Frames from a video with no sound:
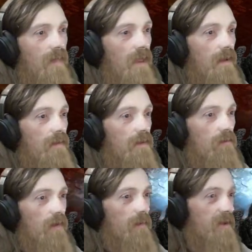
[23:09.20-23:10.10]
Not
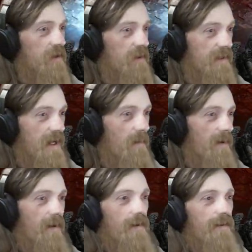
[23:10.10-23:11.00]
really much to say about
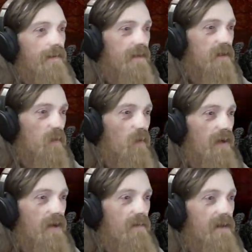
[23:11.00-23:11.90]
it at this point.
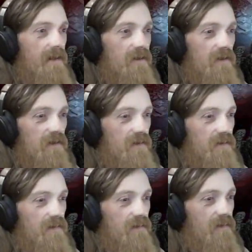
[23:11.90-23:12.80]
I mean, it just
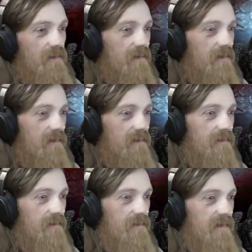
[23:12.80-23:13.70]

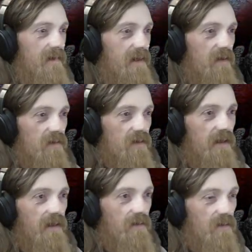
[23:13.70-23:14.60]
kills
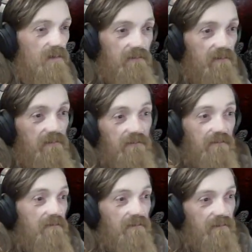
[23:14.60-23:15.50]
things
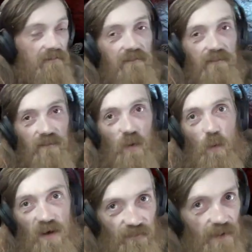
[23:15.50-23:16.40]

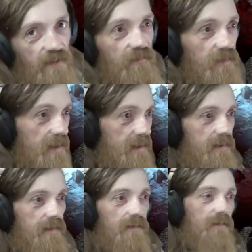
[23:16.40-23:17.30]
quite effectively.
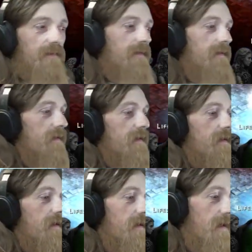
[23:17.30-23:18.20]

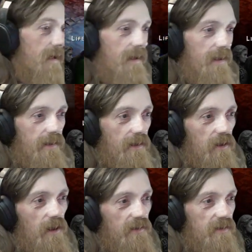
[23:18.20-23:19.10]
And at the
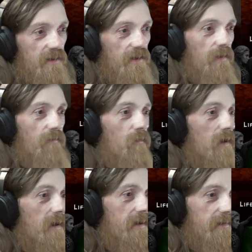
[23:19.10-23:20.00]
cost of
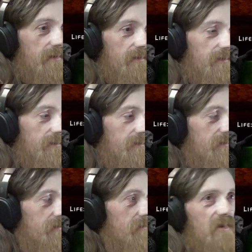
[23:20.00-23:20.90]
what?
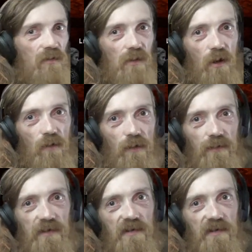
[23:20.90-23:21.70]
2 low runes?